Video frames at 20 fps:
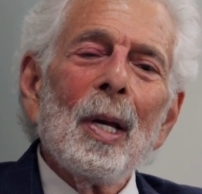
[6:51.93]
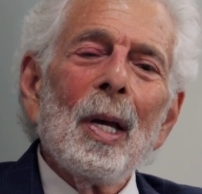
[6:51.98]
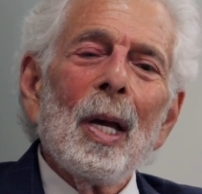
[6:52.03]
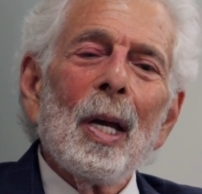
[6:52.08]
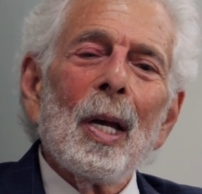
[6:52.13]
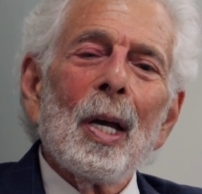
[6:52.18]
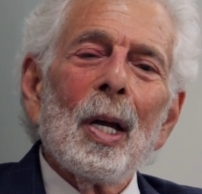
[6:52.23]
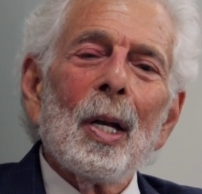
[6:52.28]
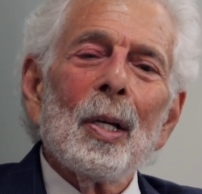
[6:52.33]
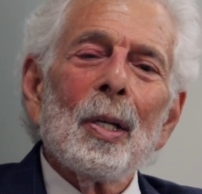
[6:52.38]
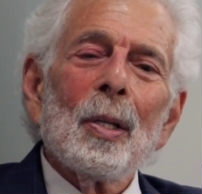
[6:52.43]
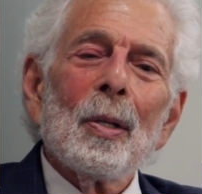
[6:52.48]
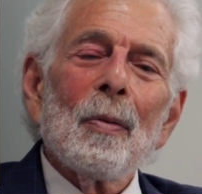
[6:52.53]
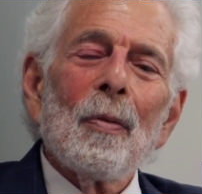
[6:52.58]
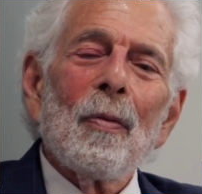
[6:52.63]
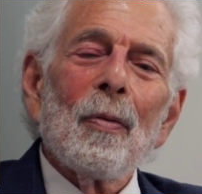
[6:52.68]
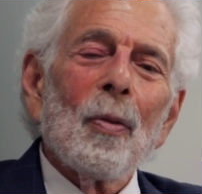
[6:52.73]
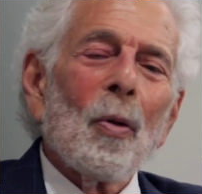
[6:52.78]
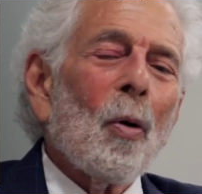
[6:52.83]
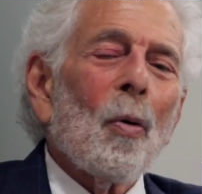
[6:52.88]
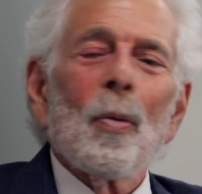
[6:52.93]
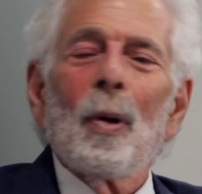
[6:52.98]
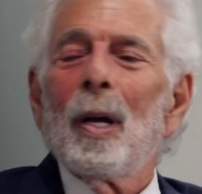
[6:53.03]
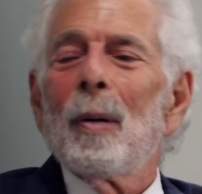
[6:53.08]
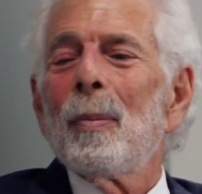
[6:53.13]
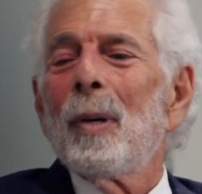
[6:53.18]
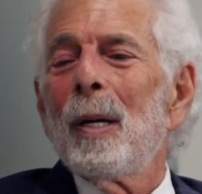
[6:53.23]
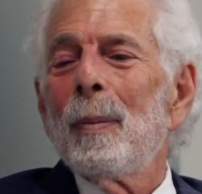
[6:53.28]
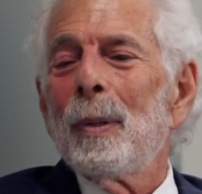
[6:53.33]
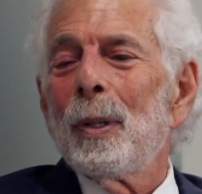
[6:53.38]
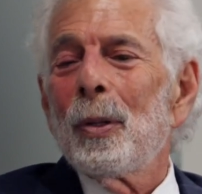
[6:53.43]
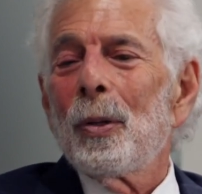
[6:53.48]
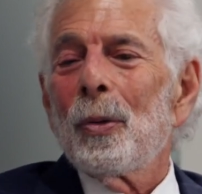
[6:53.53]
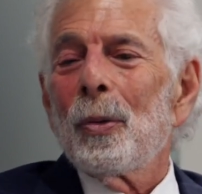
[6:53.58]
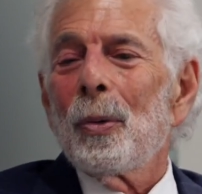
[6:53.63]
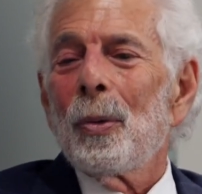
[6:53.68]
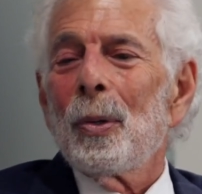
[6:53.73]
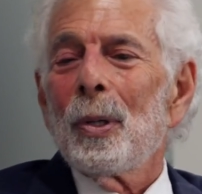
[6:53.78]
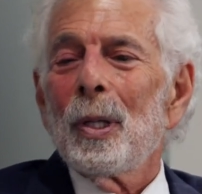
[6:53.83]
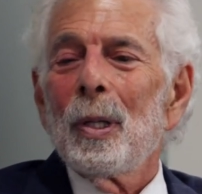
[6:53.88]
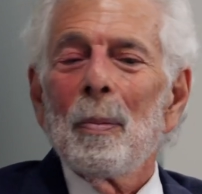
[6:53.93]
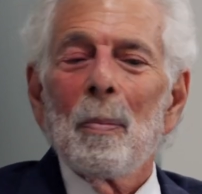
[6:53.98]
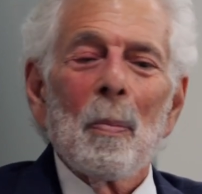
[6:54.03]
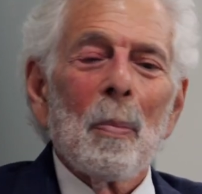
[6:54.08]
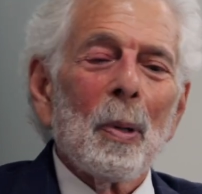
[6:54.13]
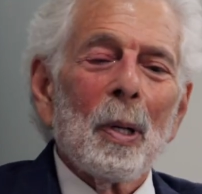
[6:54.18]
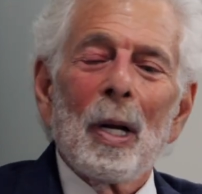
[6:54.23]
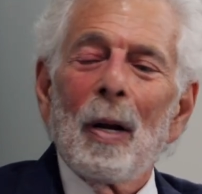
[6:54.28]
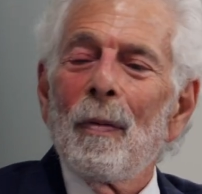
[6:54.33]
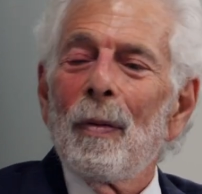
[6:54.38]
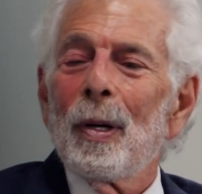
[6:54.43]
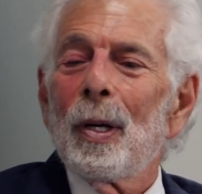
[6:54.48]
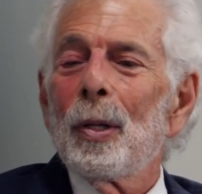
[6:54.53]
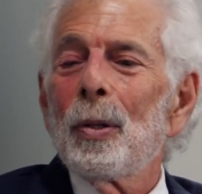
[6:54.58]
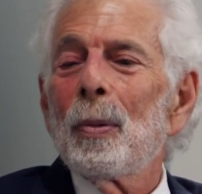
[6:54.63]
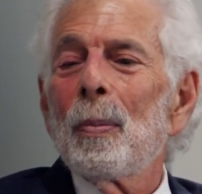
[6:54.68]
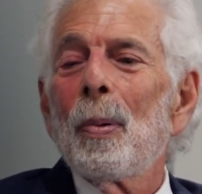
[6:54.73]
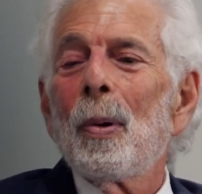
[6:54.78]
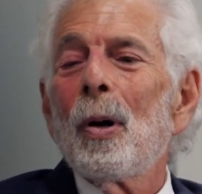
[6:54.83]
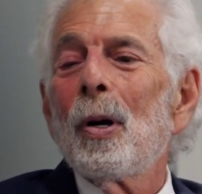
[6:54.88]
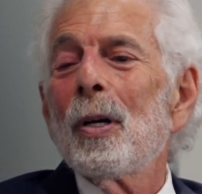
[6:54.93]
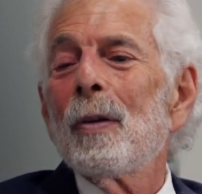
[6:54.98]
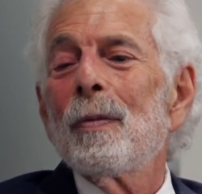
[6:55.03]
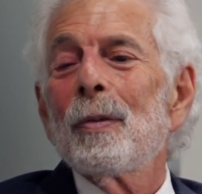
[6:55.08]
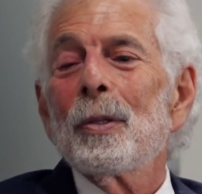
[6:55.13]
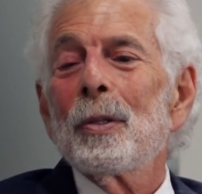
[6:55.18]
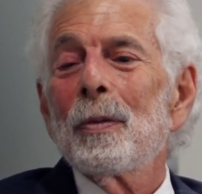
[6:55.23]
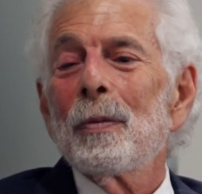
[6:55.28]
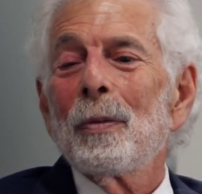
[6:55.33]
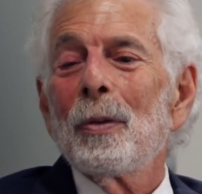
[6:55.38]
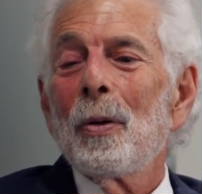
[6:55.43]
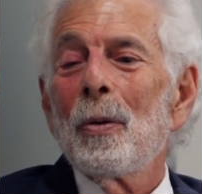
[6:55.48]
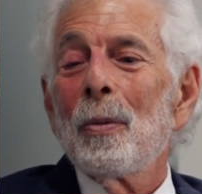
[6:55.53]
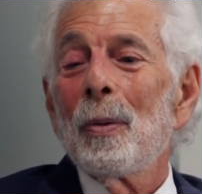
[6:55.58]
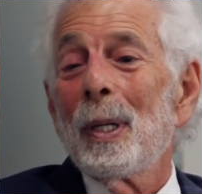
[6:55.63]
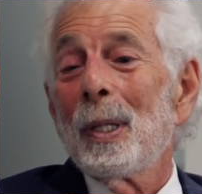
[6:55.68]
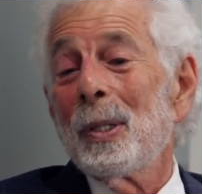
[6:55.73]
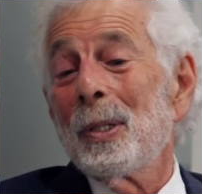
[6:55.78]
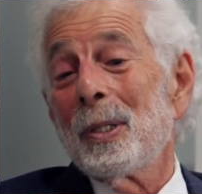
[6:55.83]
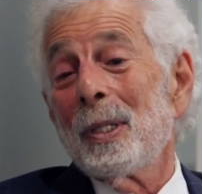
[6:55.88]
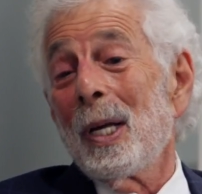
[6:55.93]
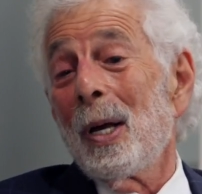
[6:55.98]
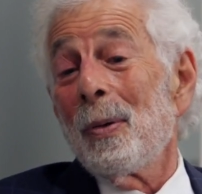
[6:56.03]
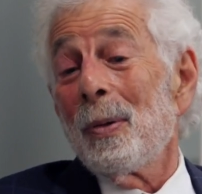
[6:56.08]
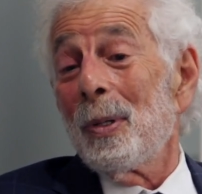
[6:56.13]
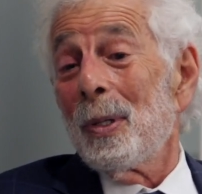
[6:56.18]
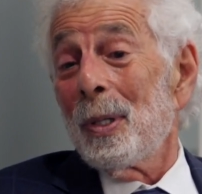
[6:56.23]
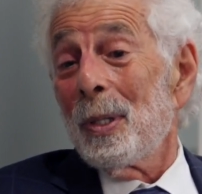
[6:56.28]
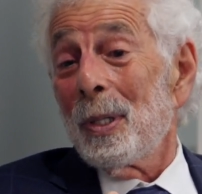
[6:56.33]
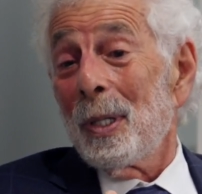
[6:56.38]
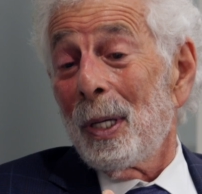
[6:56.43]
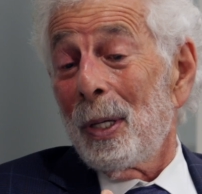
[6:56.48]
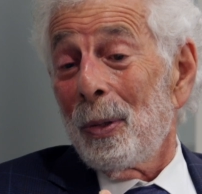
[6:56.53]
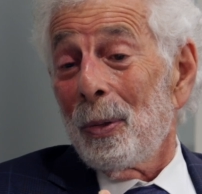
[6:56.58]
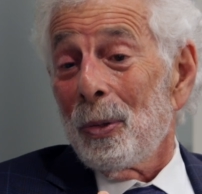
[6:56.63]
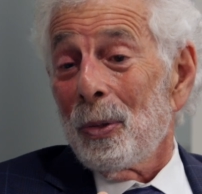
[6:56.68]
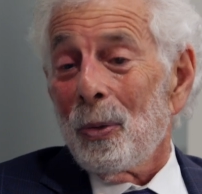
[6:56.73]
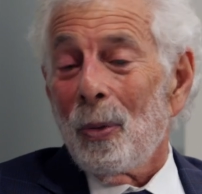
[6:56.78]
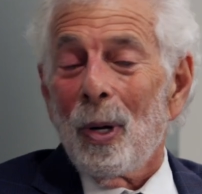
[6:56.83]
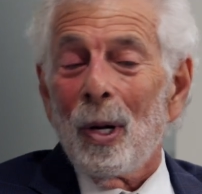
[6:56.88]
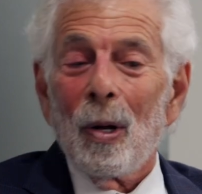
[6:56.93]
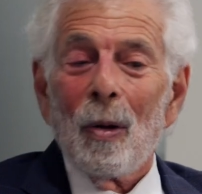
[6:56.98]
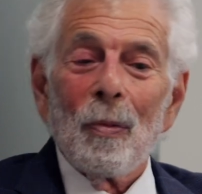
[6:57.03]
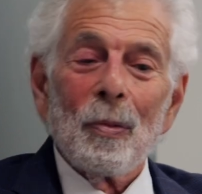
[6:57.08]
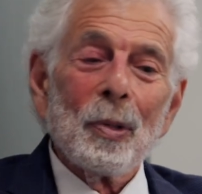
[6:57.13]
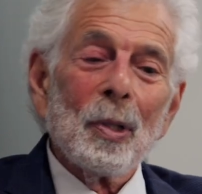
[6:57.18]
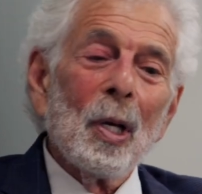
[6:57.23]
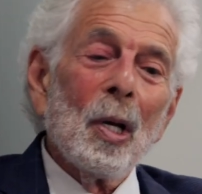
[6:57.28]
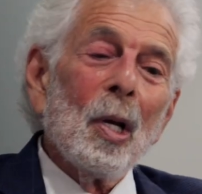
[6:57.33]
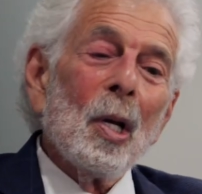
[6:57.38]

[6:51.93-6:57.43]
and the flow rate may be 30, but every other part of his flow rate's down in the 10 or 12s.